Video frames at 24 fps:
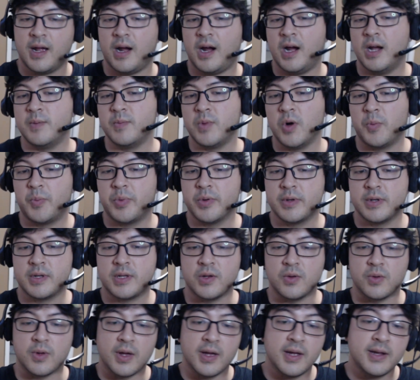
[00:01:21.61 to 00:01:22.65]
I am open
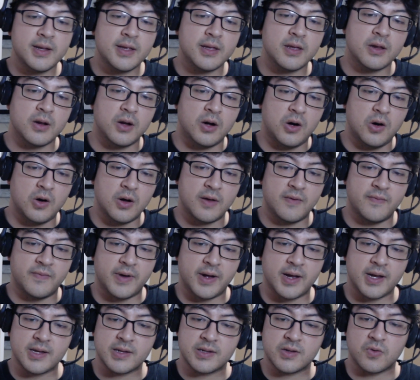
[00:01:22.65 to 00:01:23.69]
to any and all
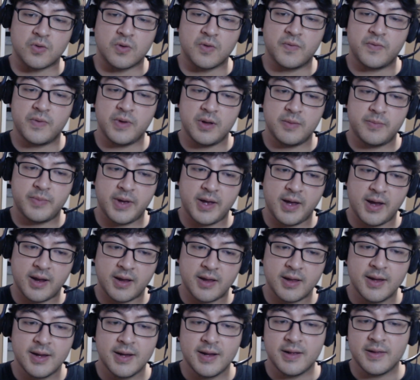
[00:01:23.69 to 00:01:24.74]
advice or feedback.